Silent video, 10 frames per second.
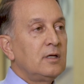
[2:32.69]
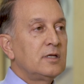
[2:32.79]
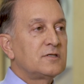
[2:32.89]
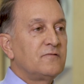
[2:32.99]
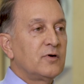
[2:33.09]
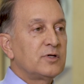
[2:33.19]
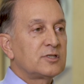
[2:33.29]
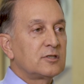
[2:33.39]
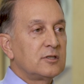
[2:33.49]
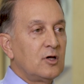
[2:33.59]
It's a very
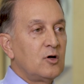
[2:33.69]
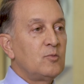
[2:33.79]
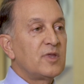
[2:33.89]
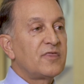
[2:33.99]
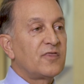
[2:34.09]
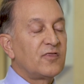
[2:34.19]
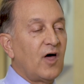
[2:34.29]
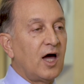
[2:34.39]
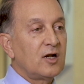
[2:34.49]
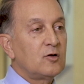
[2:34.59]
slow,
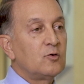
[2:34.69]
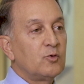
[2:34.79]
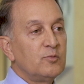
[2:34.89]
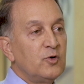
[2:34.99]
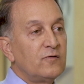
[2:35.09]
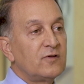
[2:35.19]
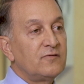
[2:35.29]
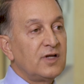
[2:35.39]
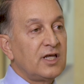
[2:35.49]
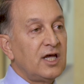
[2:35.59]
methodical removal
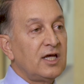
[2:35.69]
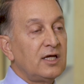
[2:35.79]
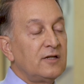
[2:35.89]
of decay,